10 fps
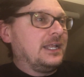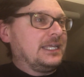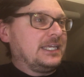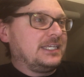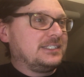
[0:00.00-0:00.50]

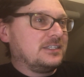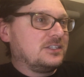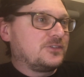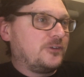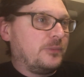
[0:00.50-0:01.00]
He did
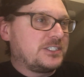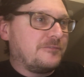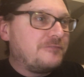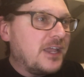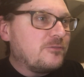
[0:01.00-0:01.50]
this film as a
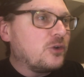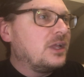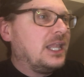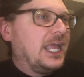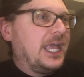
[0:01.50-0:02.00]

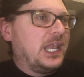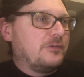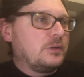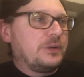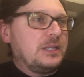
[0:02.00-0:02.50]
favor and
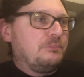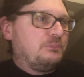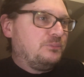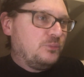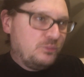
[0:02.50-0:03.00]
everybody
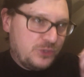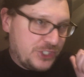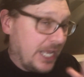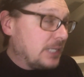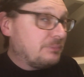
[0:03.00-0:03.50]

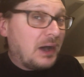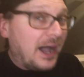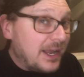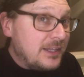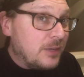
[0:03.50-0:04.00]
standing
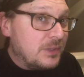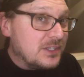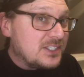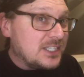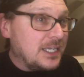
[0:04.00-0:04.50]
behind him in
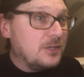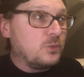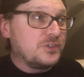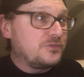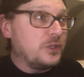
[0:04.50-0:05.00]
the scene
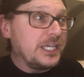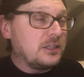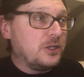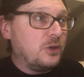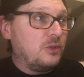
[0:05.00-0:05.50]
was fully
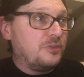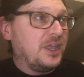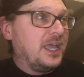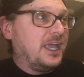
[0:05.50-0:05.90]
clothed.